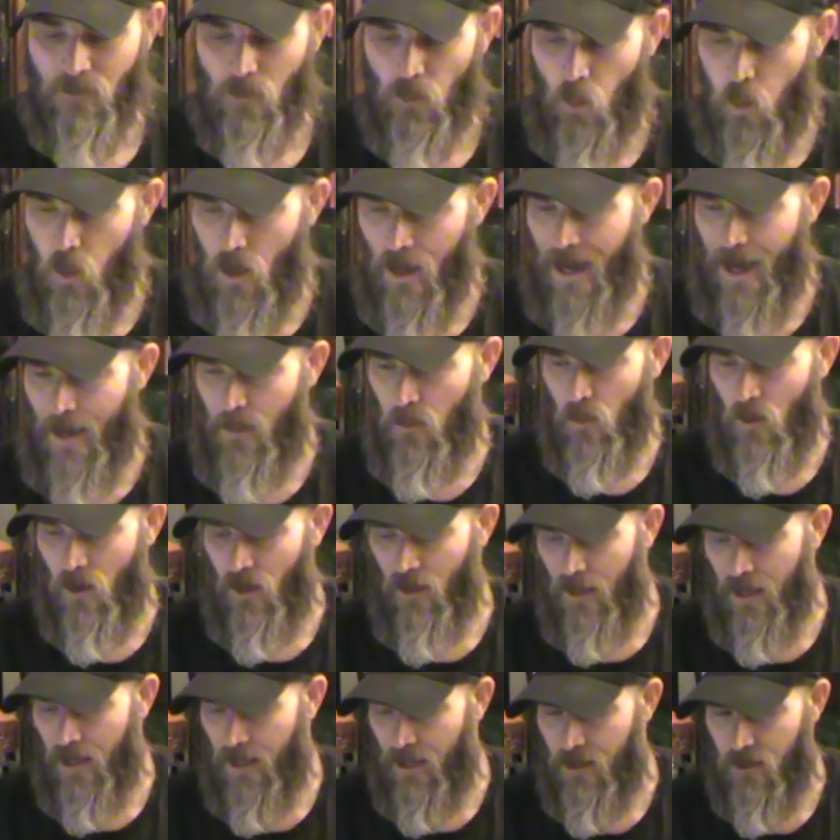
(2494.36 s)
what I
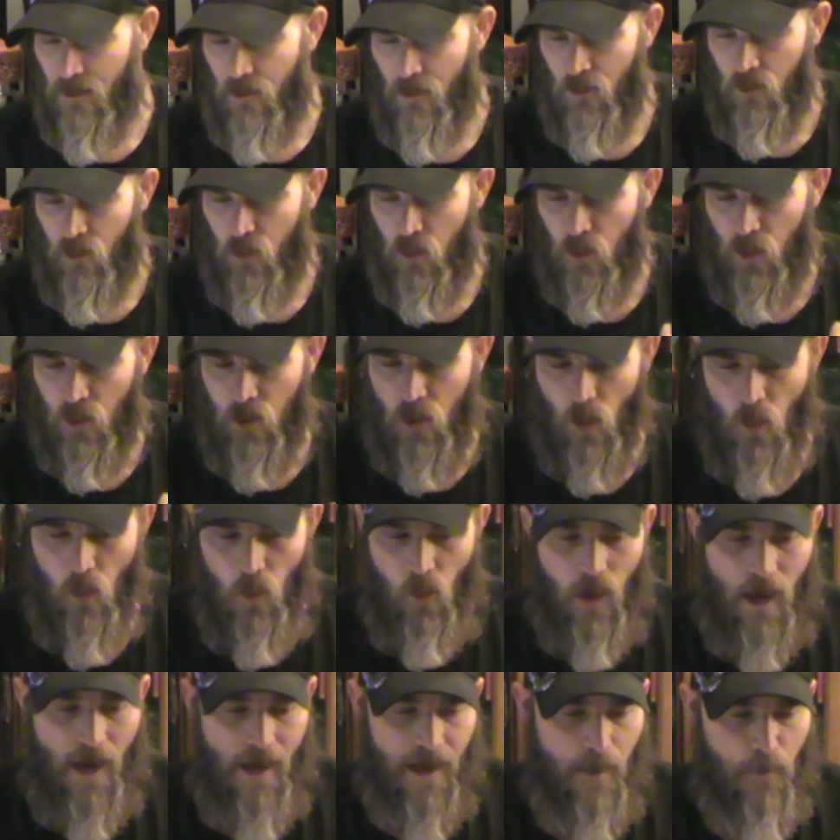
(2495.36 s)
really do
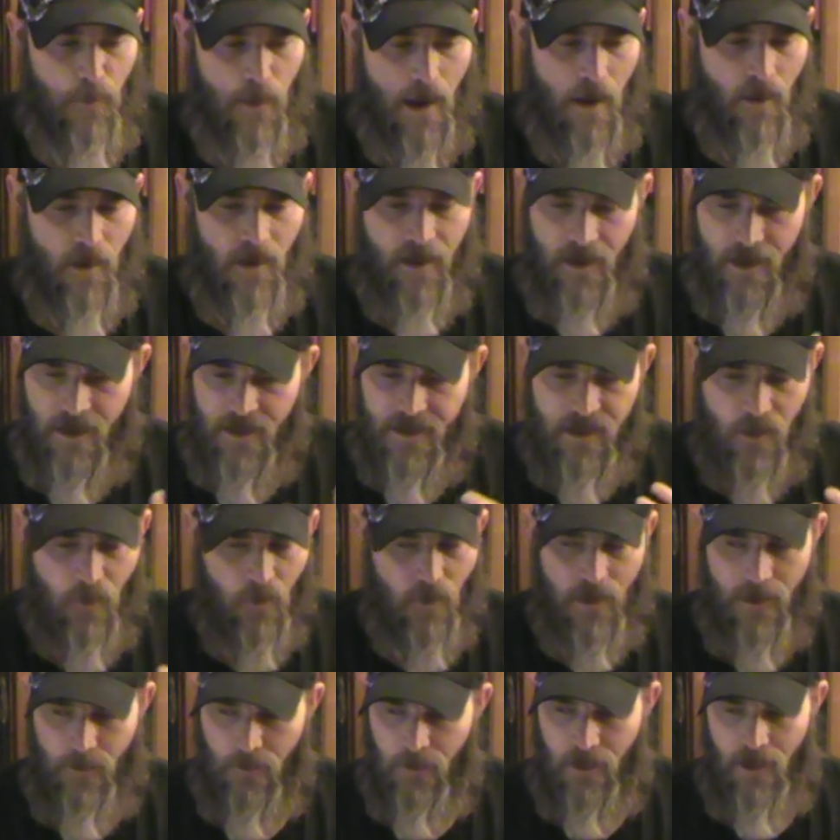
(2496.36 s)
like about it is the
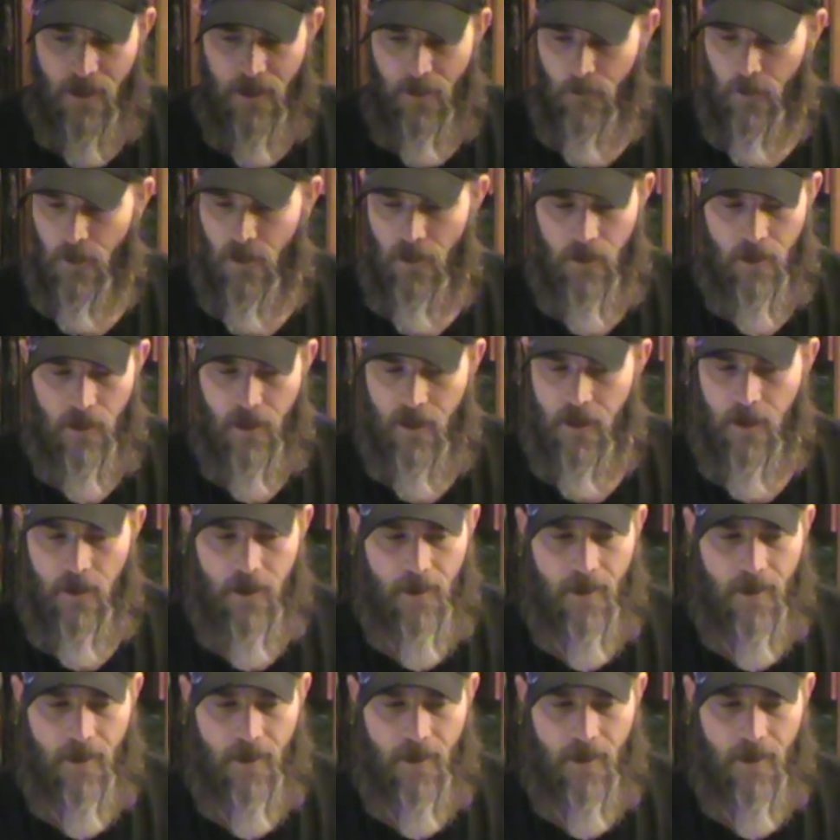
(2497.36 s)
replayability.